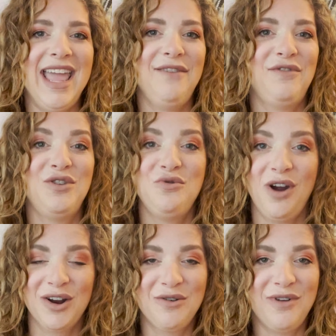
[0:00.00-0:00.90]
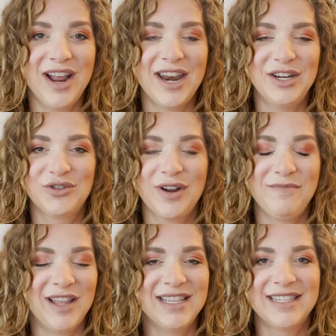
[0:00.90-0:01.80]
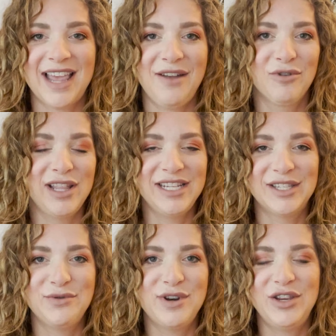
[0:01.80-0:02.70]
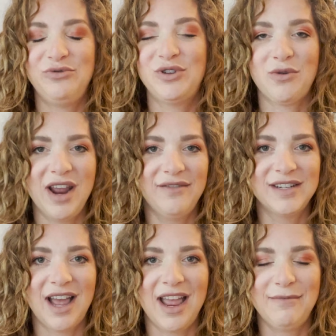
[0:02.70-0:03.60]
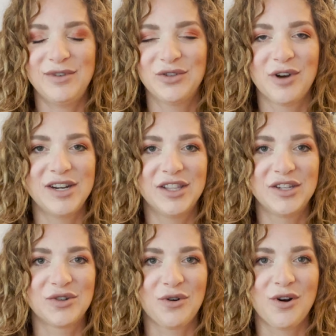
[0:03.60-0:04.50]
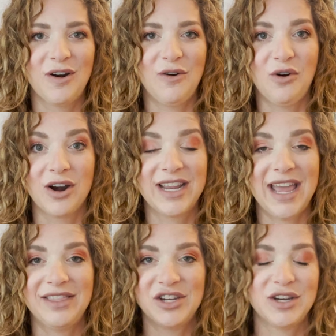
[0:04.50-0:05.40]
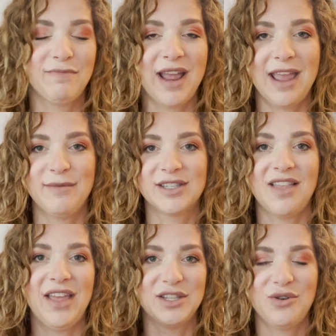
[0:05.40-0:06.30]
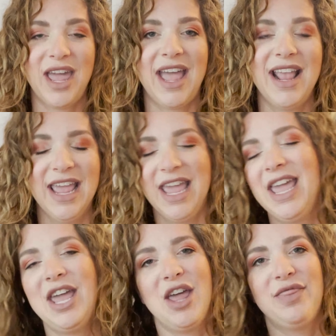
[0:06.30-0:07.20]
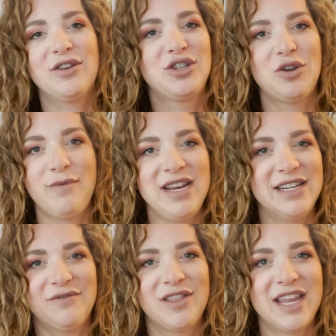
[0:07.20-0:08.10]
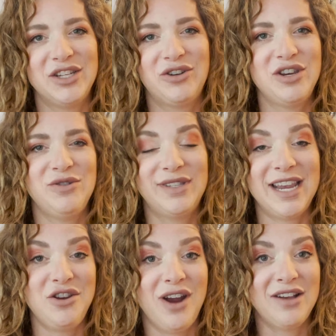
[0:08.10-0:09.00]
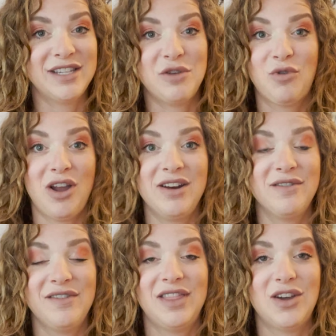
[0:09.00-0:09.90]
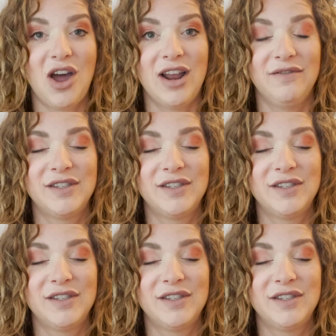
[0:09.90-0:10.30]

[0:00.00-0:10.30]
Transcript: If you are going on a trip, let's say really soon, and you don't have time to run to the store or get this shipped by Amazon, that's okay. There's so many different things you can use in your house that you probably never even thought of.